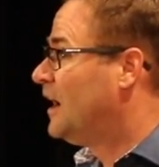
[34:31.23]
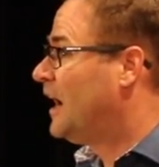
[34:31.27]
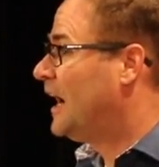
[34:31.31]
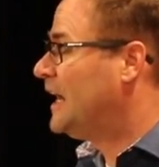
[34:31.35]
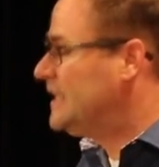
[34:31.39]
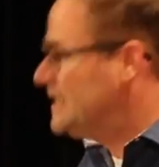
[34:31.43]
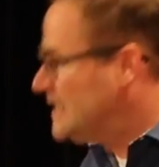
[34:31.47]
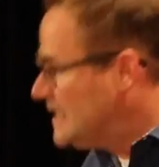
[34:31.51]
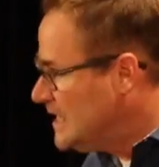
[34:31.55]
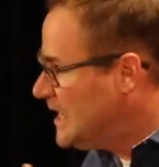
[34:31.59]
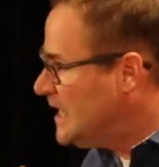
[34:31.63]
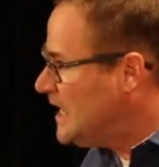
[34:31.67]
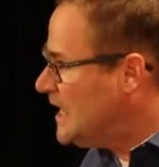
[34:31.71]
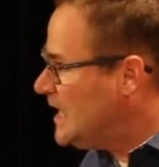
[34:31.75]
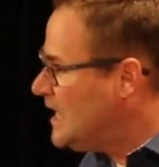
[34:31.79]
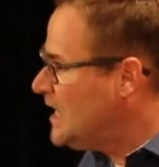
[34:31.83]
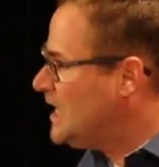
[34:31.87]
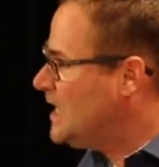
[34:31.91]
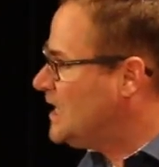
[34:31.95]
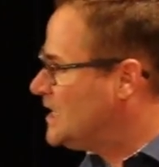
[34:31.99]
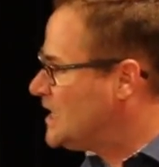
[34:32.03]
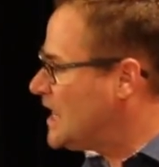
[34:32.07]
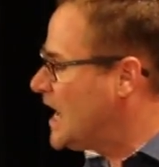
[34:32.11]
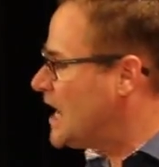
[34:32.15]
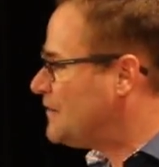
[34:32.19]
I
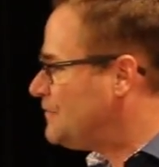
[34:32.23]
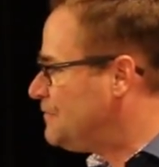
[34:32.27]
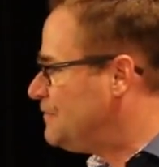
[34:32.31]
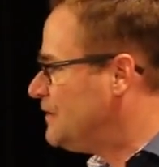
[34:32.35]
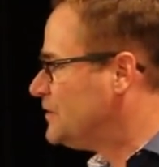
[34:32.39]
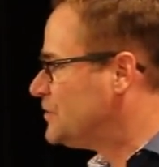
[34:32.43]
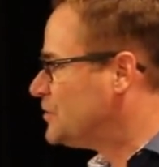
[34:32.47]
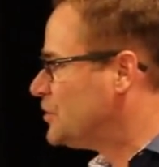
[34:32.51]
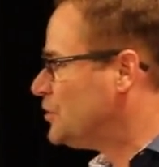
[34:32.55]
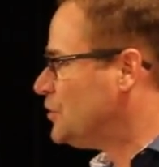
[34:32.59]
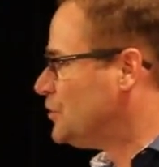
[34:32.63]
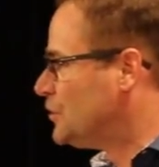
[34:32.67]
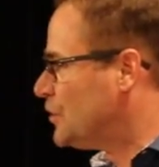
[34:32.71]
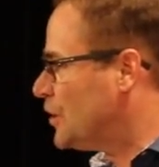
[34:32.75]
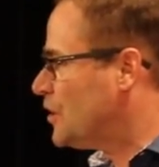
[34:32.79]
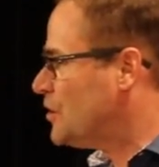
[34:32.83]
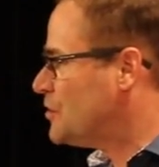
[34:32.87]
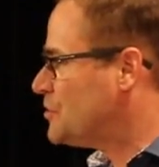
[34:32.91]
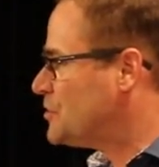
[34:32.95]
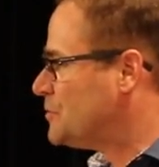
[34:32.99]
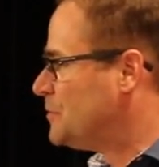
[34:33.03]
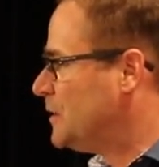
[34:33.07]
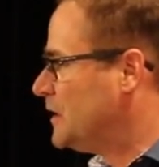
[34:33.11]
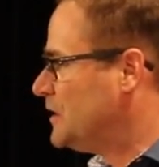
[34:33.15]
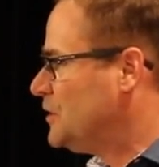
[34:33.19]
need that physical
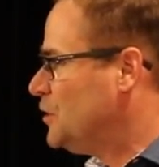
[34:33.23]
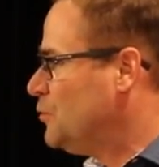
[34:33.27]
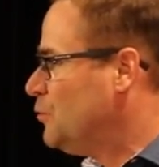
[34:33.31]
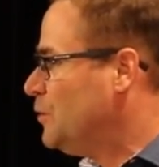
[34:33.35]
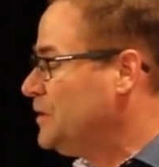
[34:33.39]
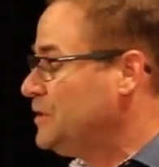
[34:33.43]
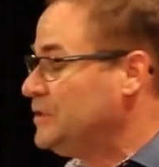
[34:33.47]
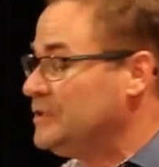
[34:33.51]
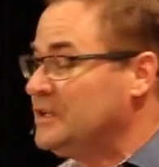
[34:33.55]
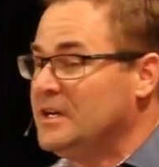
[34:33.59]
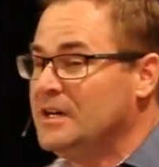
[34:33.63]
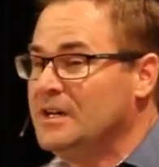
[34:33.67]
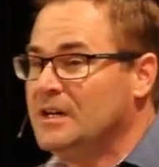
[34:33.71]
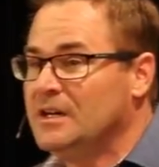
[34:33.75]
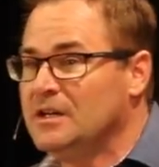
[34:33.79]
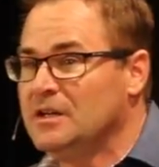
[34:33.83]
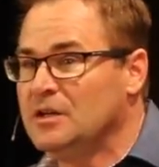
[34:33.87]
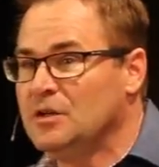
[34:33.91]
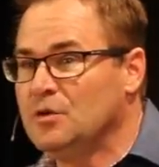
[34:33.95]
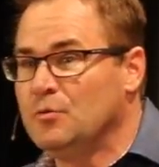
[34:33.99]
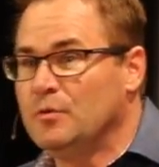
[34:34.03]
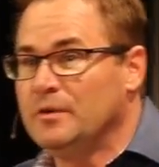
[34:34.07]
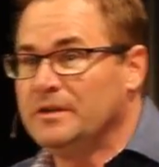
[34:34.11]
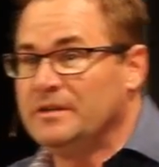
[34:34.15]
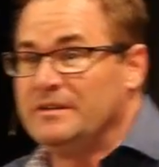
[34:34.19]
nourishment. You wouldn't
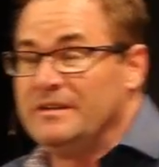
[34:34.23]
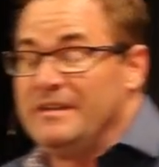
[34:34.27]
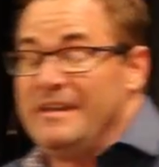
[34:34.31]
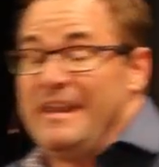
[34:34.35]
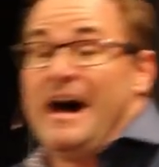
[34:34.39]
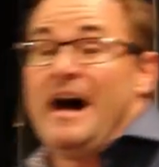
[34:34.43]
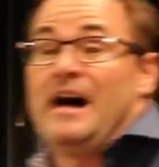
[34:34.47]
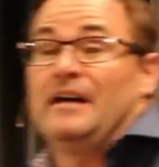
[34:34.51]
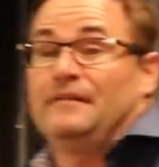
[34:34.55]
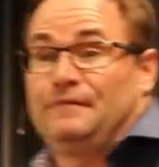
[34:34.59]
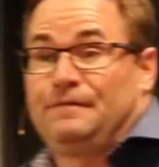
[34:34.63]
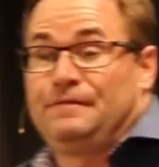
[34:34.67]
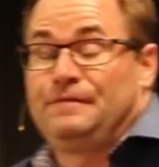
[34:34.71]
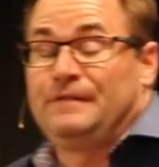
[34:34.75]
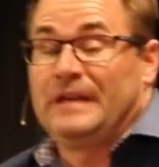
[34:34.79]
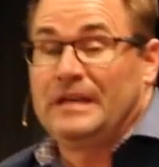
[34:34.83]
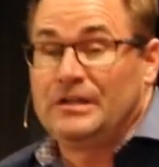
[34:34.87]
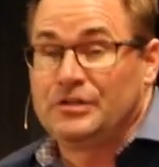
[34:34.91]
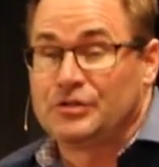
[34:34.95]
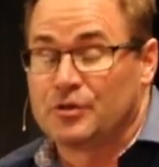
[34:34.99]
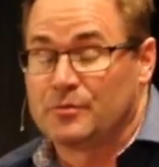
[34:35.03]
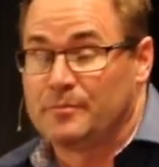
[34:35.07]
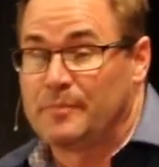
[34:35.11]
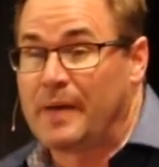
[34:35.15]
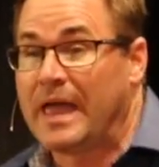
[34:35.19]
not
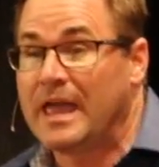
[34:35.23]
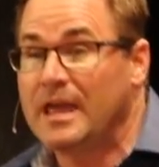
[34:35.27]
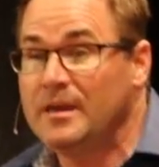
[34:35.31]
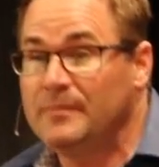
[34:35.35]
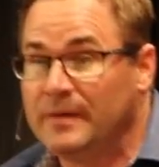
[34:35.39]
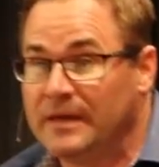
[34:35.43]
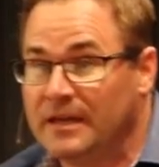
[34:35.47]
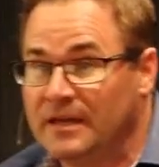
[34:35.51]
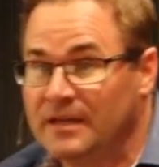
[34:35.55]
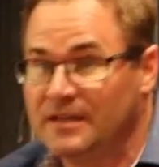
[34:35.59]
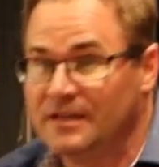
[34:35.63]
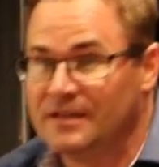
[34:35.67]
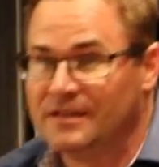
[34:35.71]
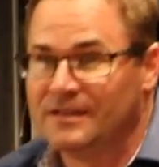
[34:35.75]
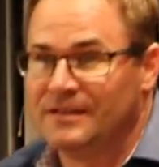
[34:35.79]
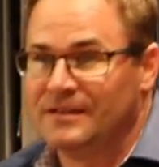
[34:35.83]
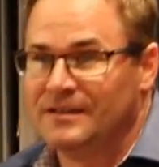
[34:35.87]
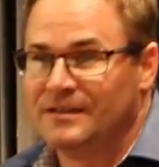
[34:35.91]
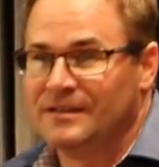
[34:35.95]
feed your baby.